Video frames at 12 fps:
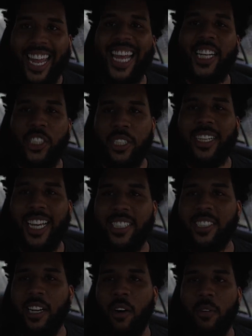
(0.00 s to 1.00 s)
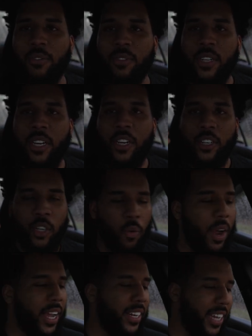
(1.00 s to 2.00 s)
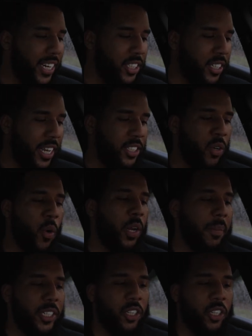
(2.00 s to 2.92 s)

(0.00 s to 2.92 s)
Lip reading: engine itself. Direct Connection is going to be